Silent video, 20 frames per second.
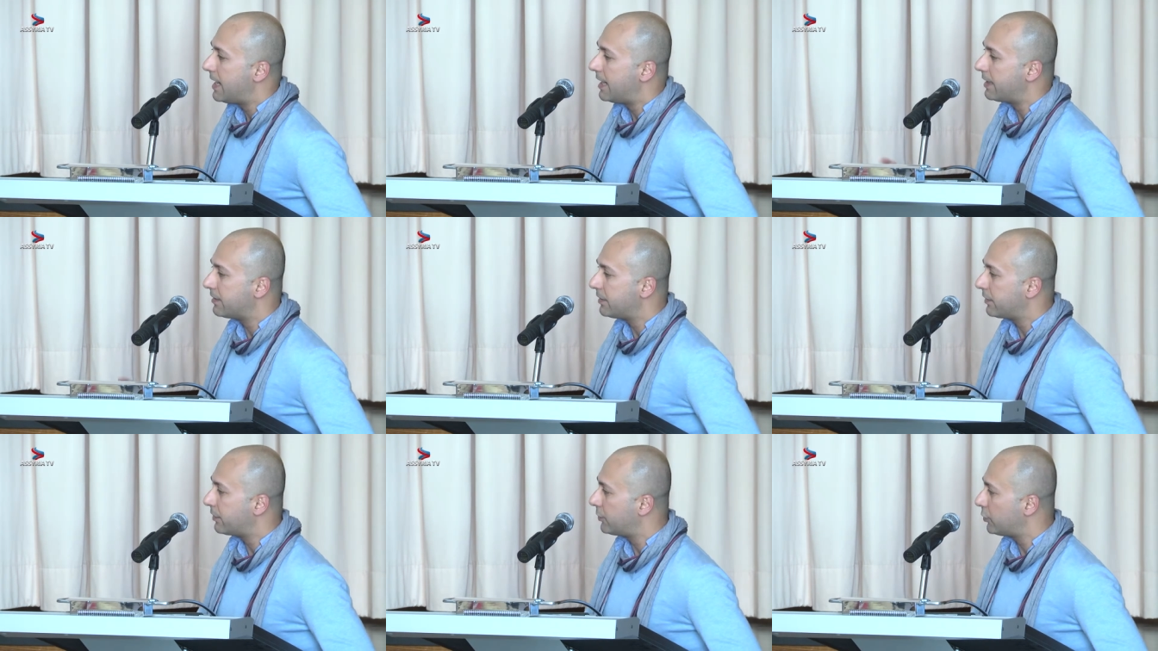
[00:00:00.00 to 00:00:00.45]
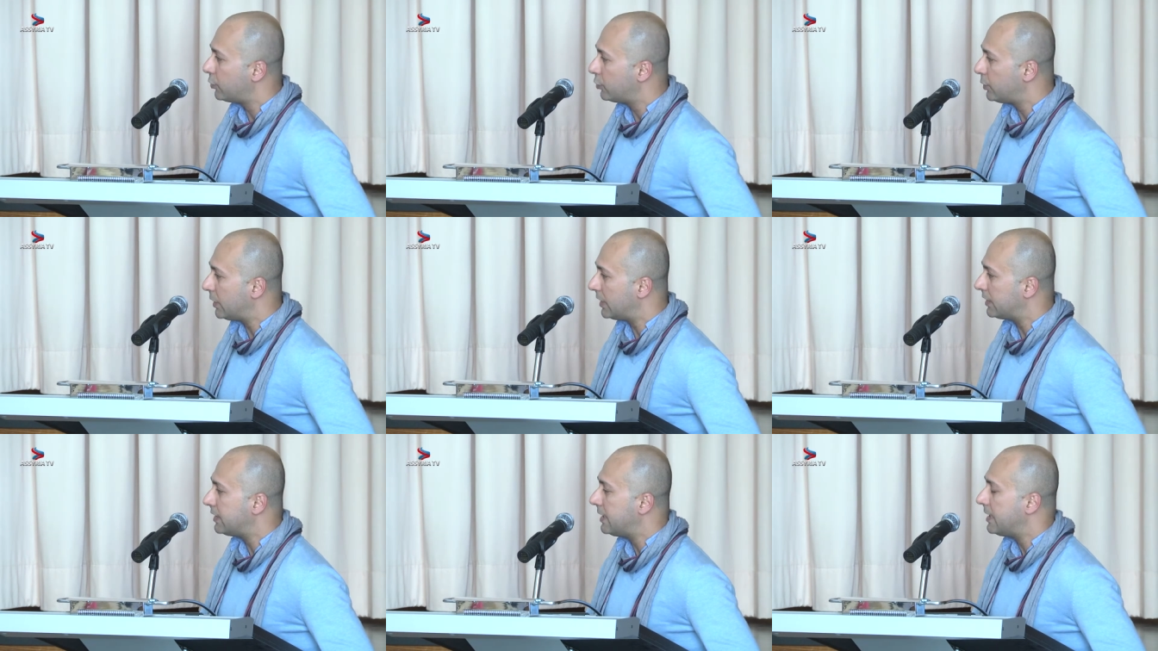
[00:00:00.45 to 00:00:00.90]
And the
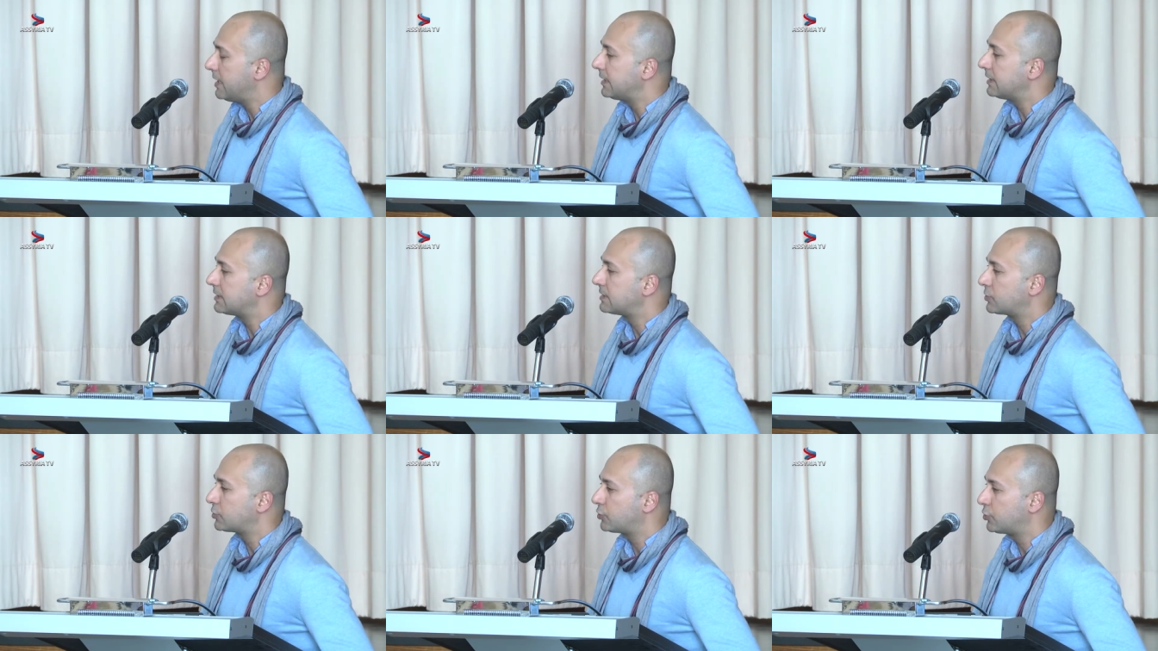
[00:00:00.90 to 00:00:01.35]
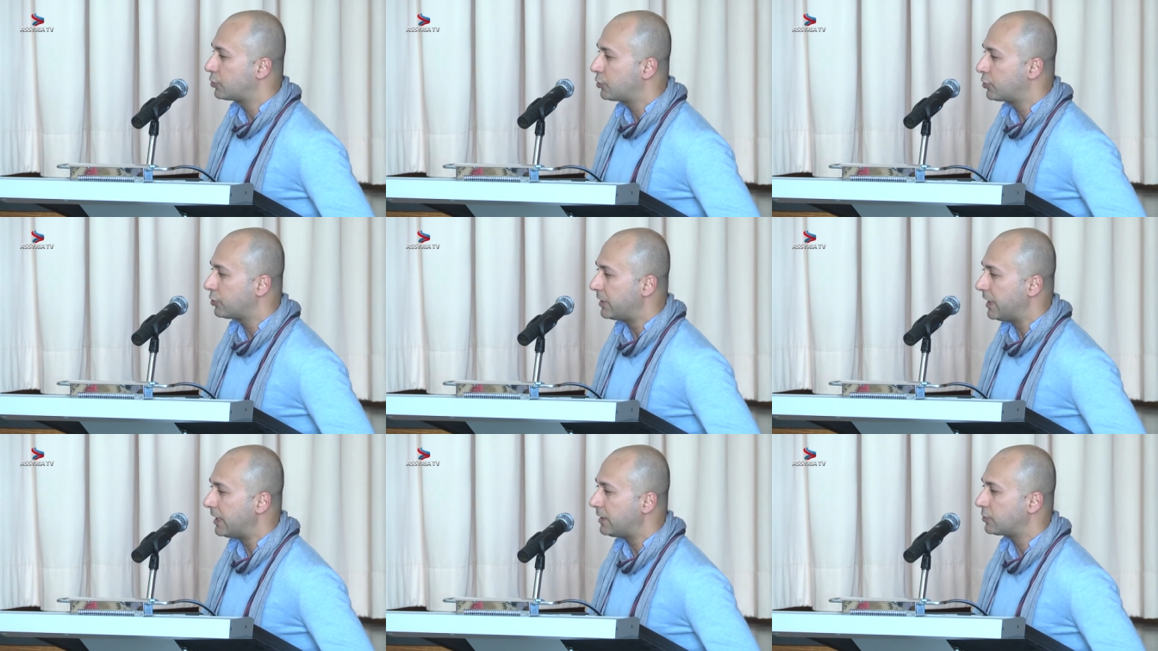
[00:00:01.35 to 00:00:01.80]
third one is to
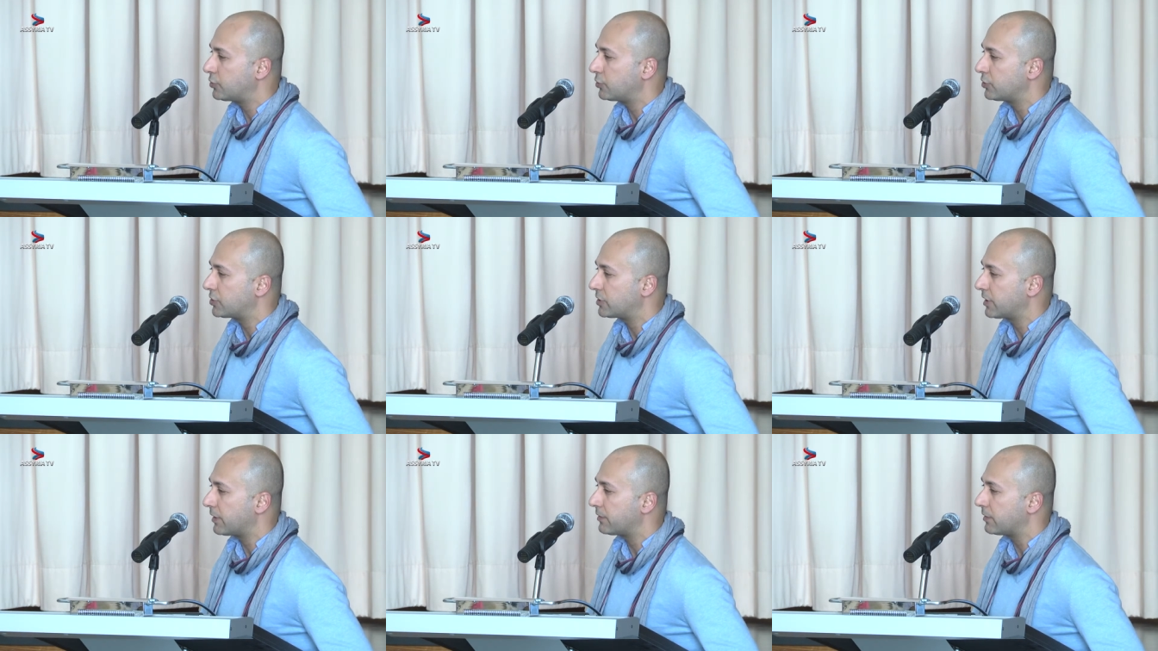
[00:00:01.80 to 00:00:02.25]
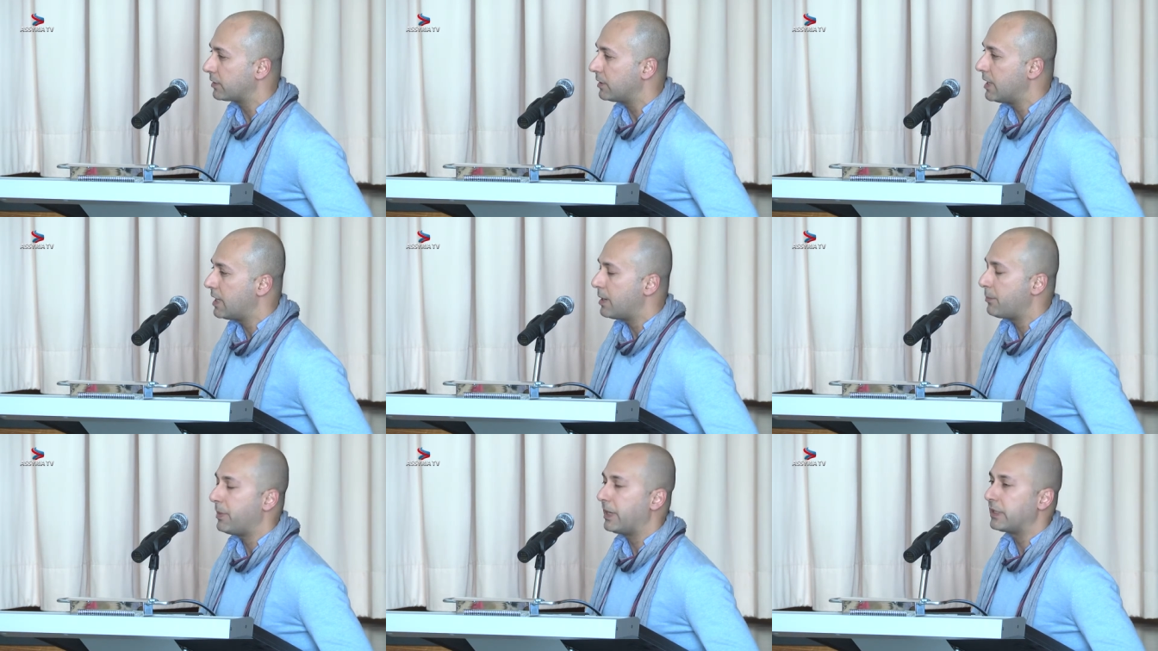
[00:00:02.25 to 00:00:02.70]
connect to each other
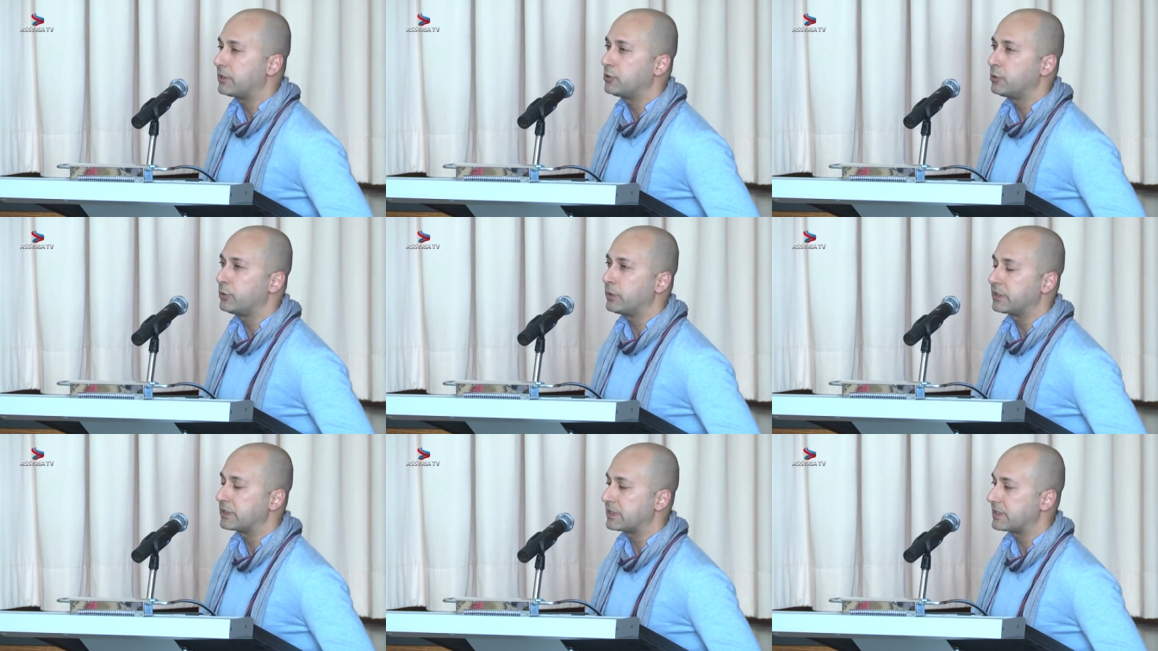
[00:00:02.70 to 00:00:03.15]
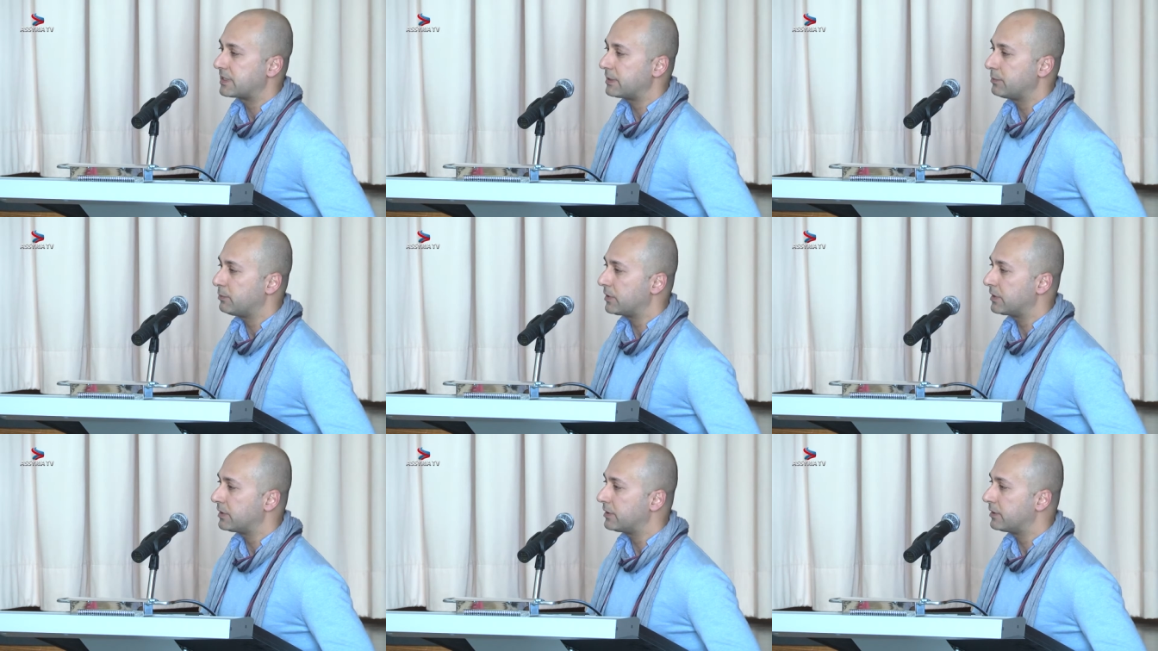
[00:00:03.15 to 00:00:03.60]
by doing
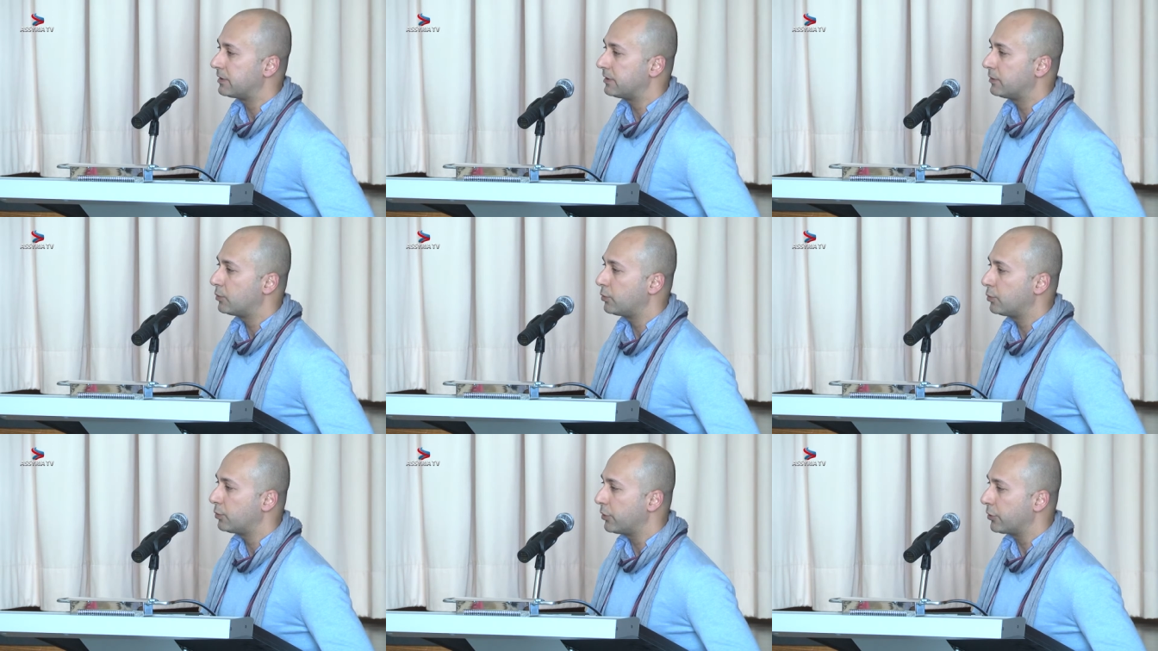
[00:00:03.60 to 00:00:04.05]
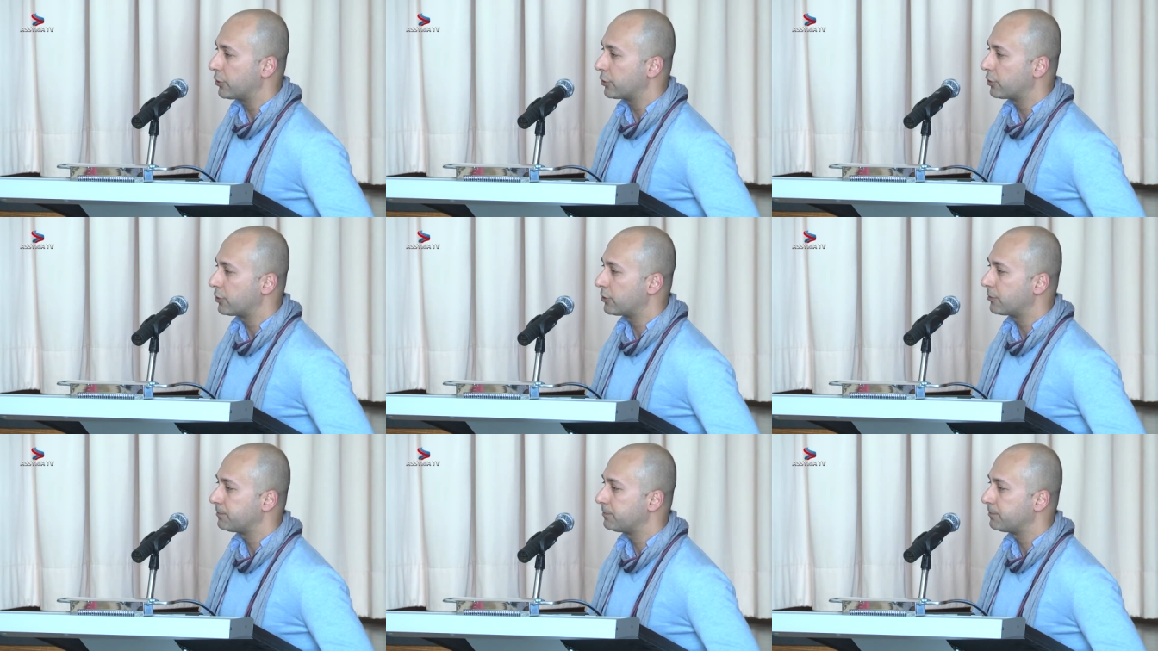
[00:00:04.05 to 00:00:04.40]
similar work.